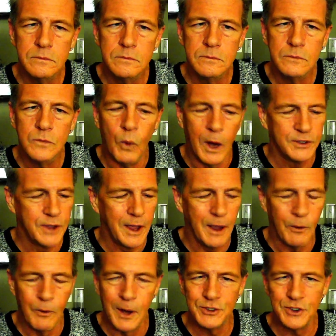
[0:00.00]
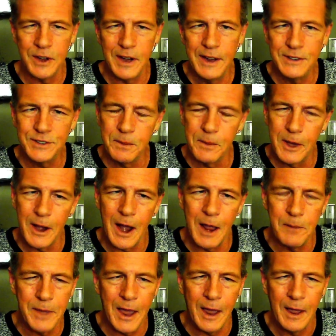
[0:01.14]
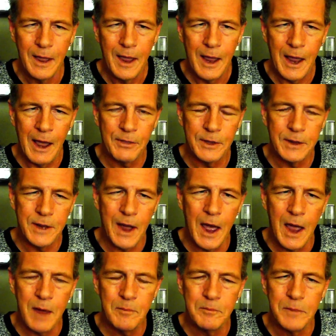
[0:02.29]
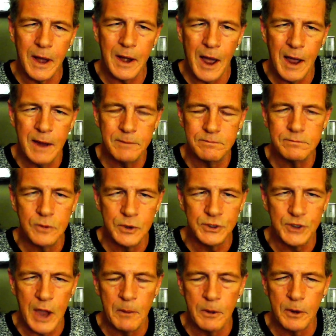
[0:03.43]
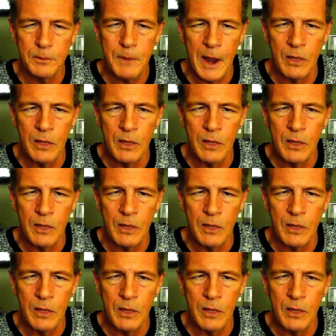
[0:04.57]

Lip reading: It wasn't easy, but I pay at the time, but I was able to pay the